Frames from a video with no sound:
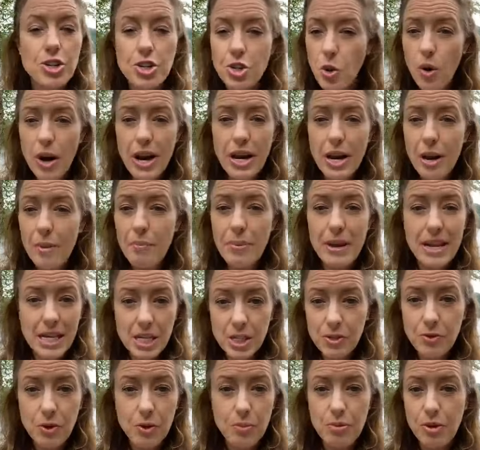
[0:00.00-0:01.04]
Join a
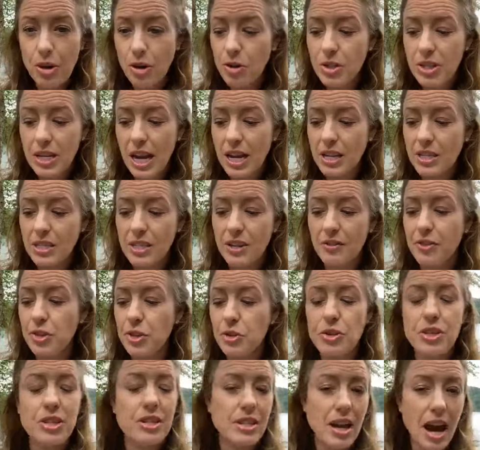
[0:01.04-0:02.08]
peaceful protest if
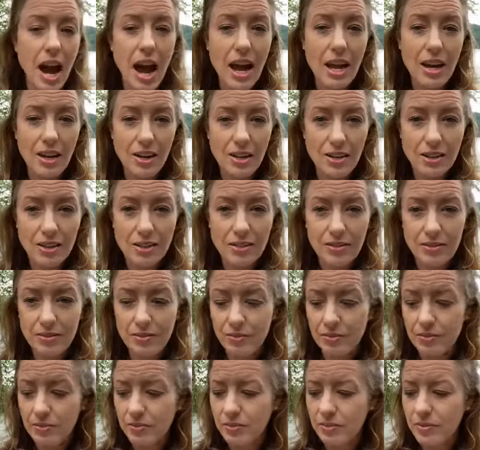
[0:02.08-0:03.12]
you desire.
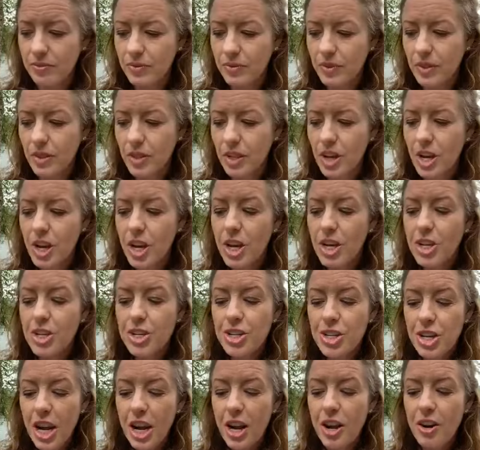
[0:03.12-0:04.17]

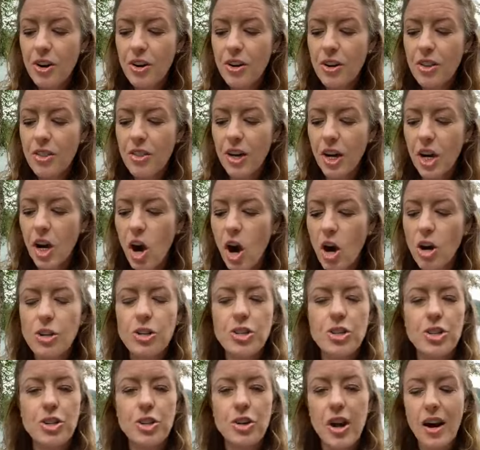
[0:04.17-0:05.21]
Share the
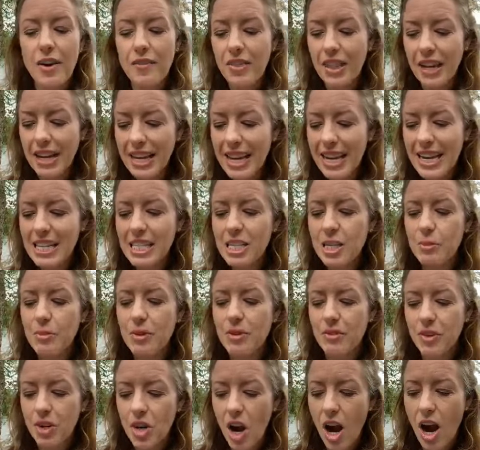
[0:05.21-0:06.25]
culture of the kingdom
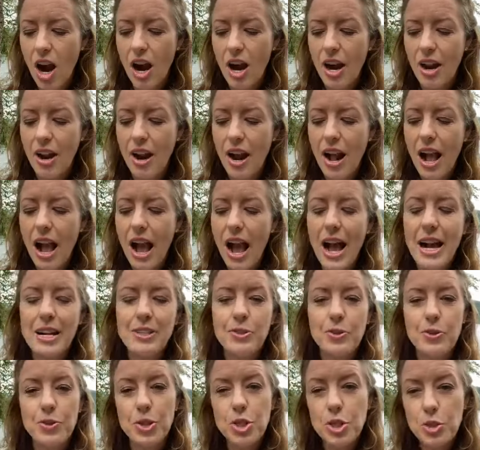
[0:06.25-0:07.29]
of God
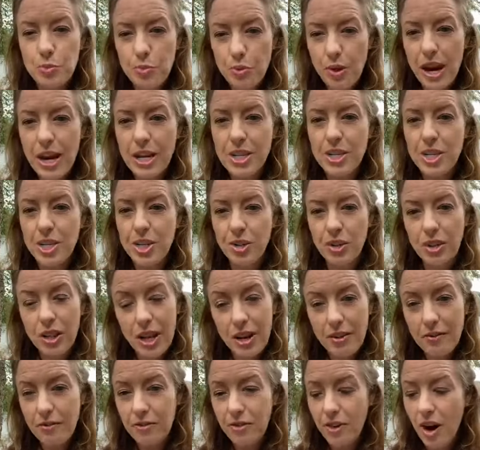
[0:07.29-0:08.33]
as you spread your
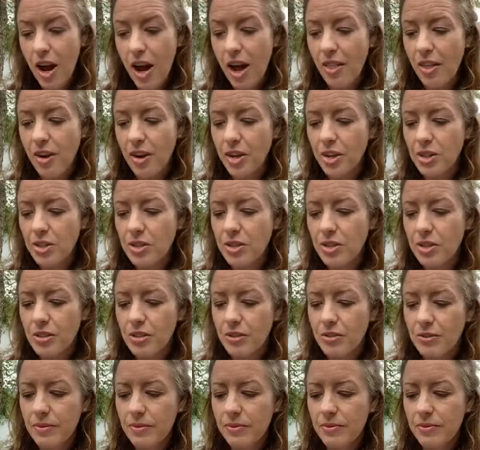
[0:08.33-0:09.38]
love for others